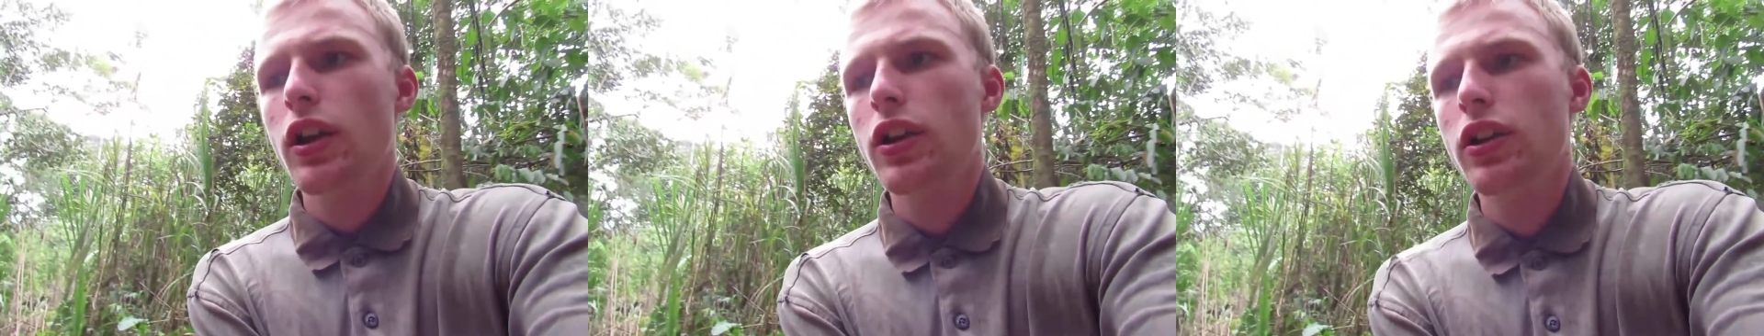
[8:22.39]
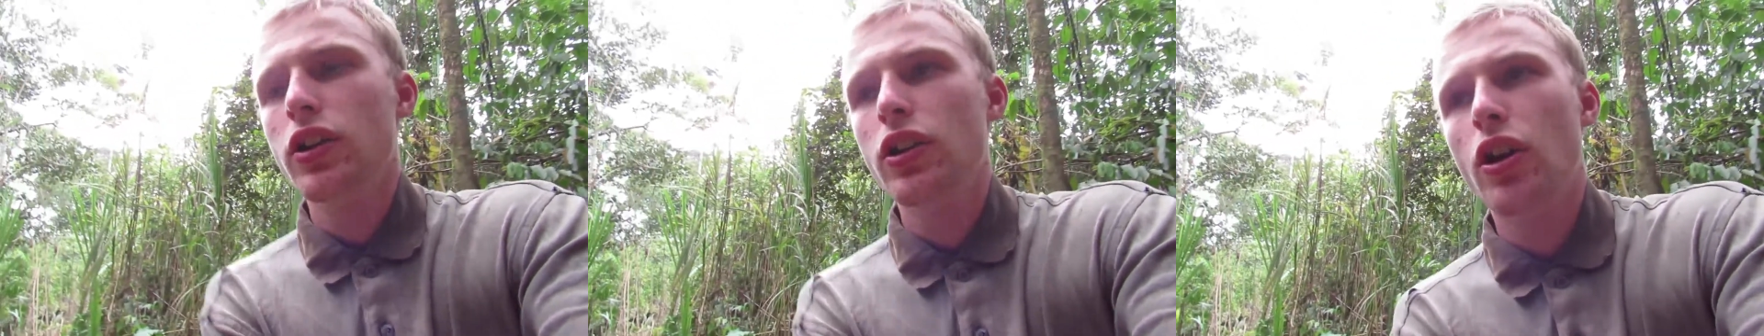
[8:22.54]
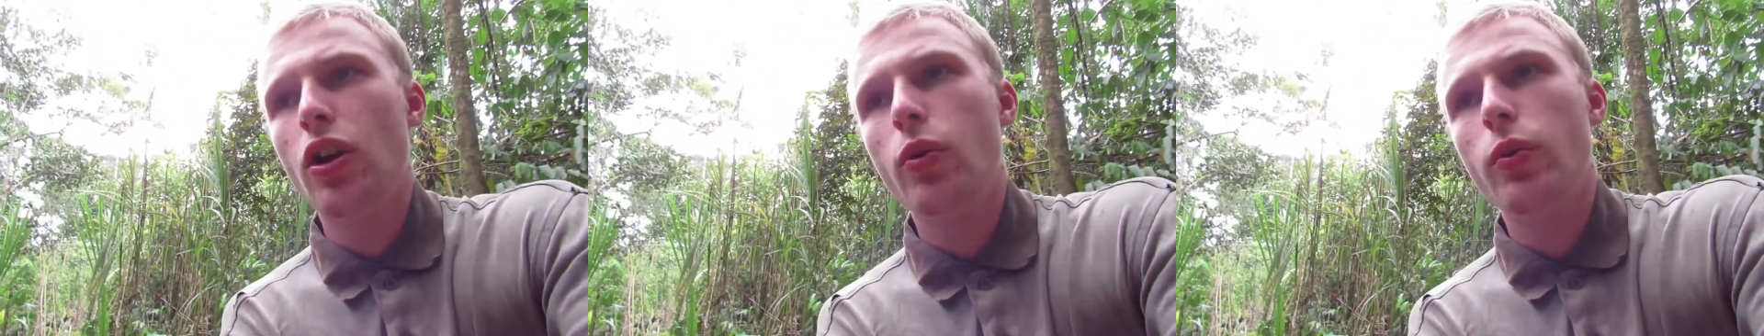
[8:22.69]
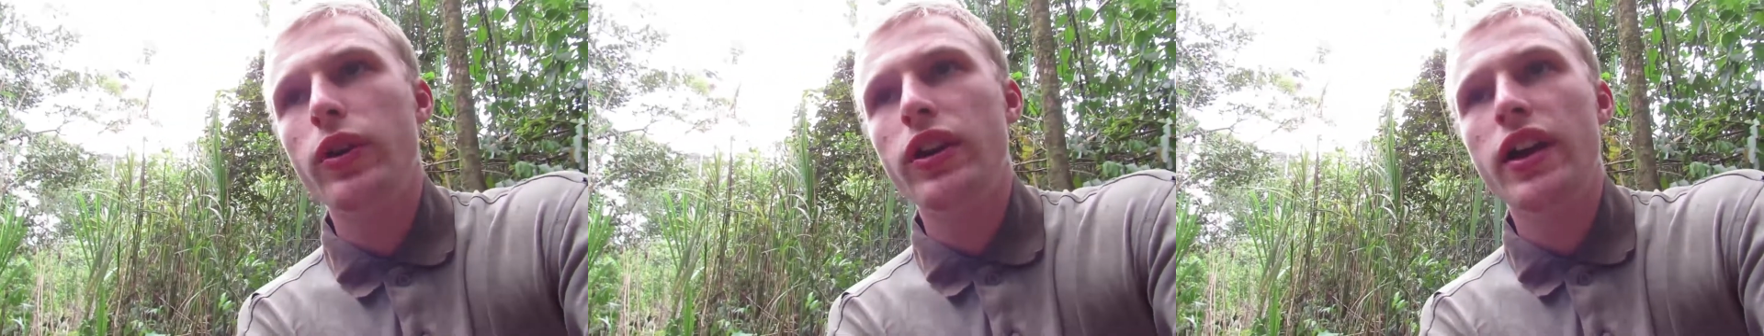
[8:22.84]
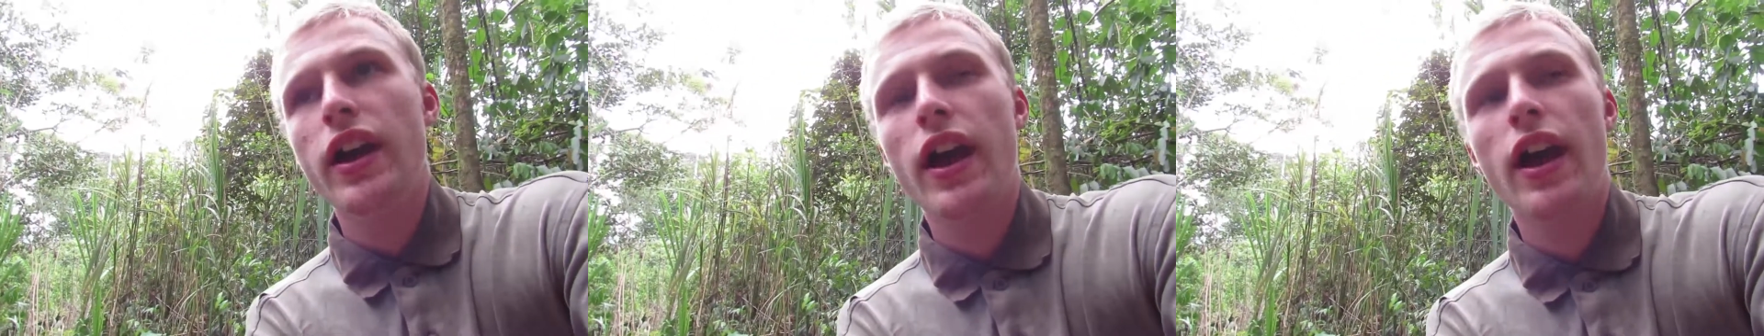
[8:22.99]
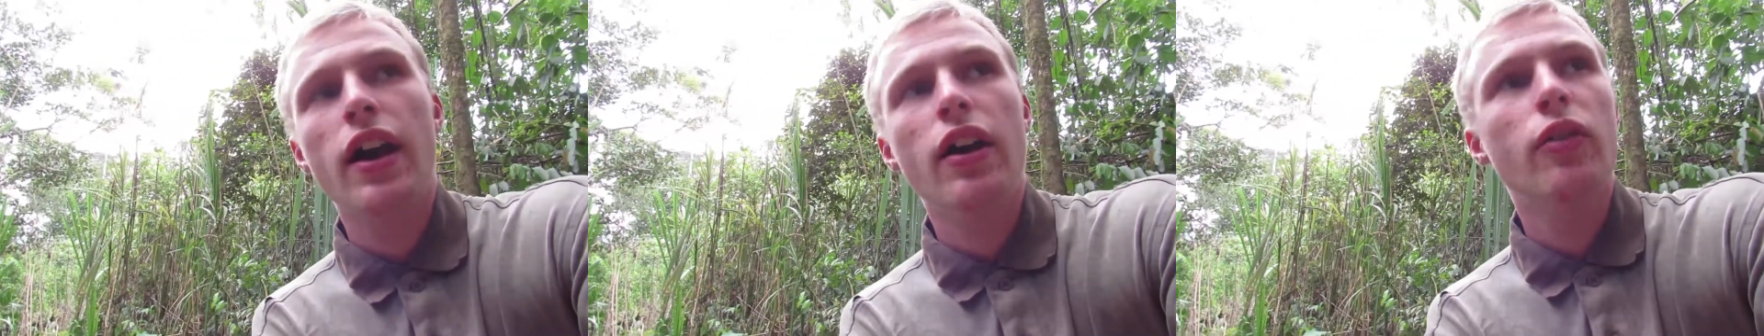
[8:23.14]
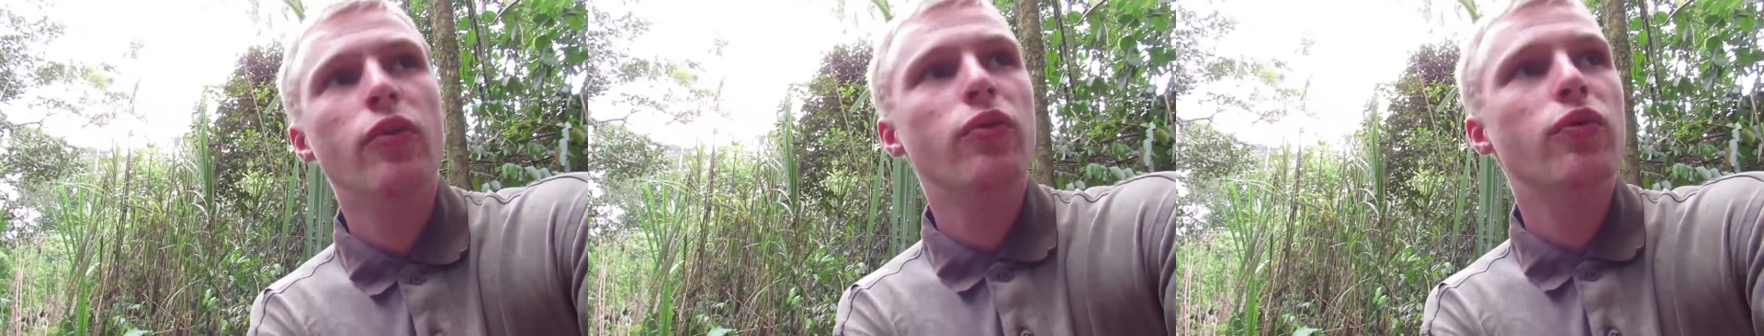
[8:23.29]
We
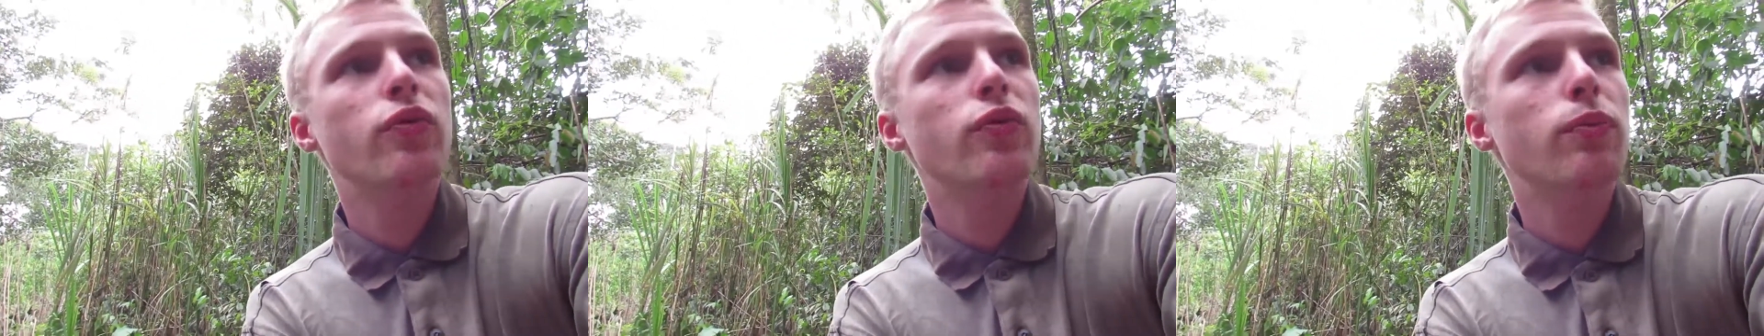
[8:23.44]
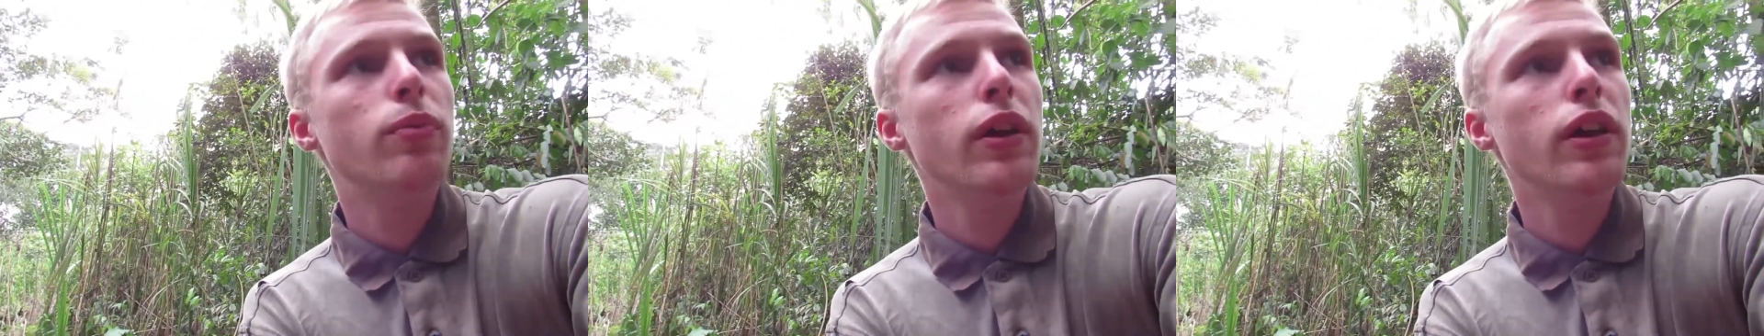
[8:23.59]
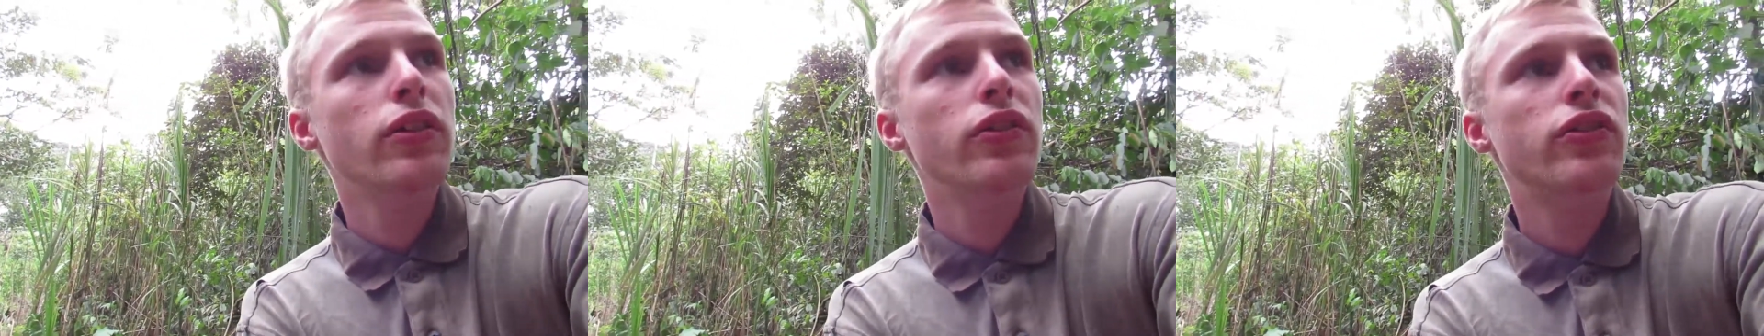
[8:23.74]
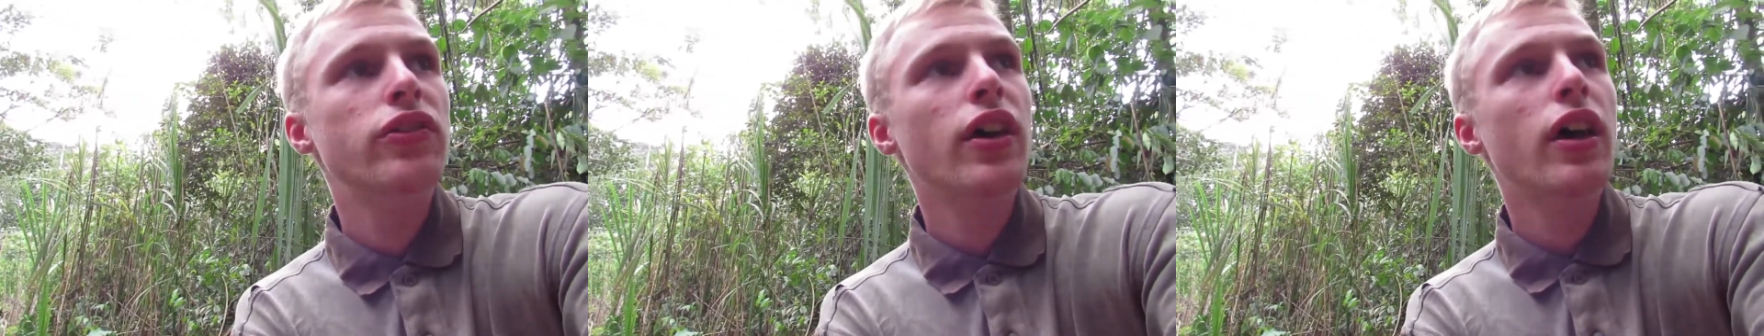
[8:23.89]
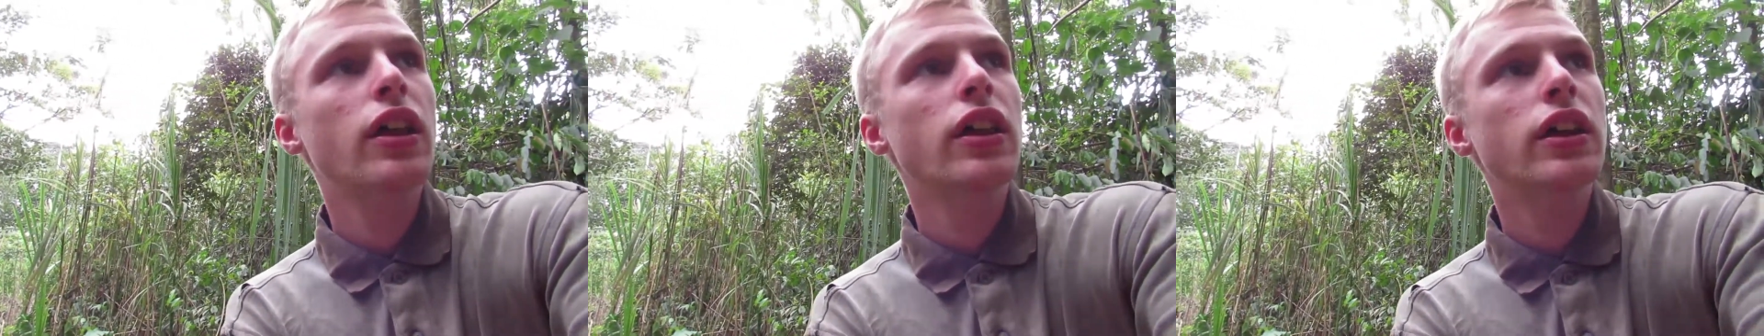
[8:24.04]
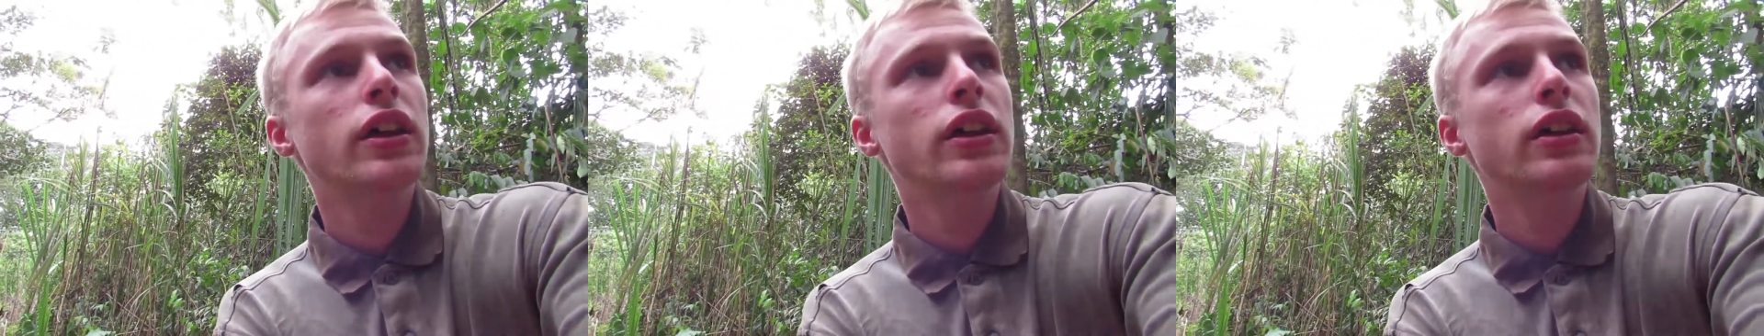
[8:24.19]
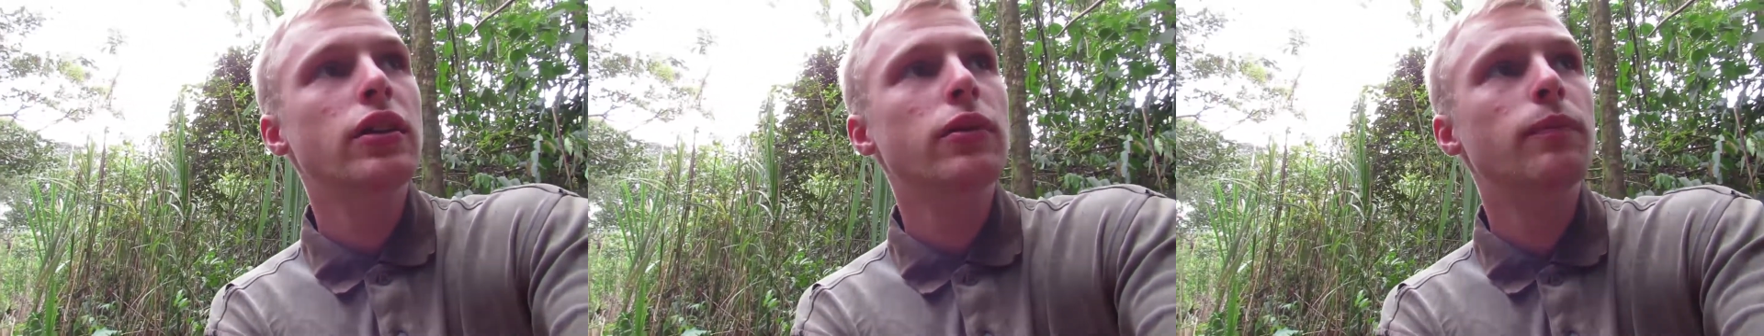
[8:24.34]
have been
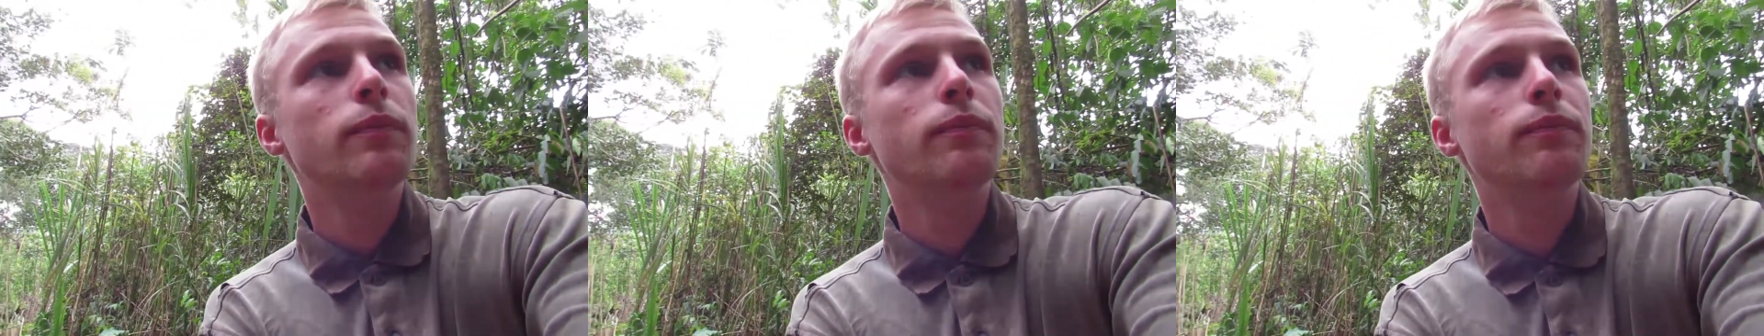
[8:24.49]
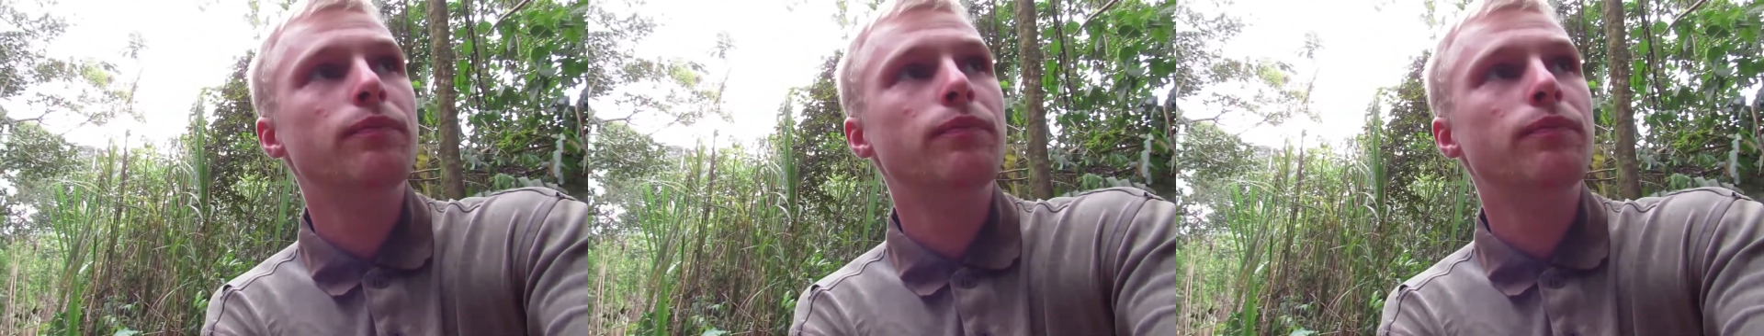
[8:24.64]
selling